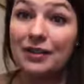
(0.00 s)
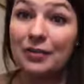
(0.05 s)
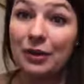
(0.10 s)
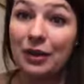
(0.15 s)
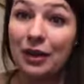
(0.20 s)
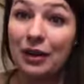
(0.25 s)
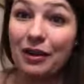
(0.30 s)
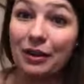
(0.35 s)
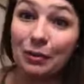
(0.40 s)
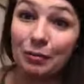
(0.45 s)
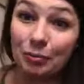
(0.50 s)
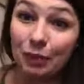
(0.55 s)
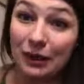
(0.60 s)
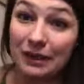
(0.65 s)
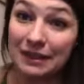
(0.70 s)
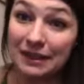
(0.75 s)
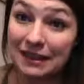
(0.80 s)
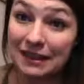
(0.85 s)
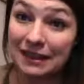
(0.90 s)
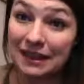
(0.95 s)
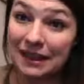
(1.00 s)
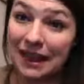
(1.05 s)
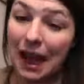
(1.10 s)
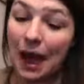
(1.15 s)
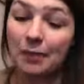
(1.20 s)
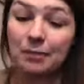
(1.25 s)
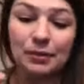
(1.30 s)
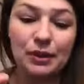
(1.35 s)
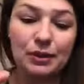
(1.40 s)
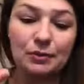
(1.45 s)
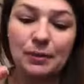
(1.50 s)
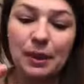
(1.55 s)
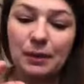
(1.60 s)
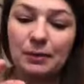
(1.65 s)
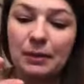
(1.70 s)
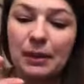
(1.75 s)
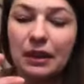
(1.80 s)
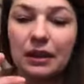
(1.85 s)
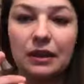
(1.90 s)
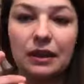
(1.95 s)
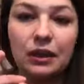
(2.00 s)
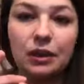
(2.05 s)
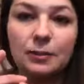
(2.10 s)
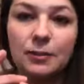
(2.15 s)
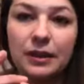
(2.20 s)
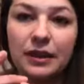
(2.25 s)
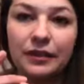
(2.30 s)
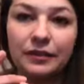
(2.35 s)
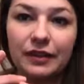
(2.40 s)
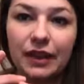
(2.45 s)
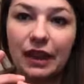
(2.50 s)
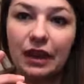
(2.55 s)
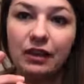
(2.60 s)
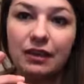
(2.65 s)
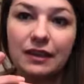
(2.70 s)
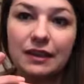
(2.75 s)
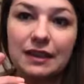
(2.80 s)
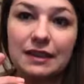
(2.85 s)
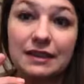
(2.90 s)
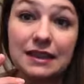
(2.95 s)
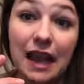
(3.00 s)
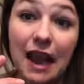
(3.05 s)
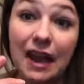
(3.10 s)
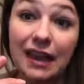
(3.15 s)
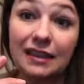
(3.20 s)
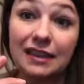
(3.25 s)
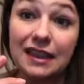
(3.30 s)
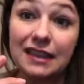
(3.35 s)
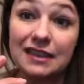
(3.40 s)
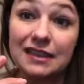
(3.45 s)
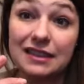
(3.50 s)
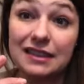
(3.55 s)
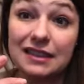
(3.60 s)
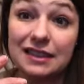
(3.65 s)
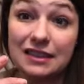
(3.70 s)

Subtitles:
We call it embracing the gap. There might be a little bit of nail on the side that's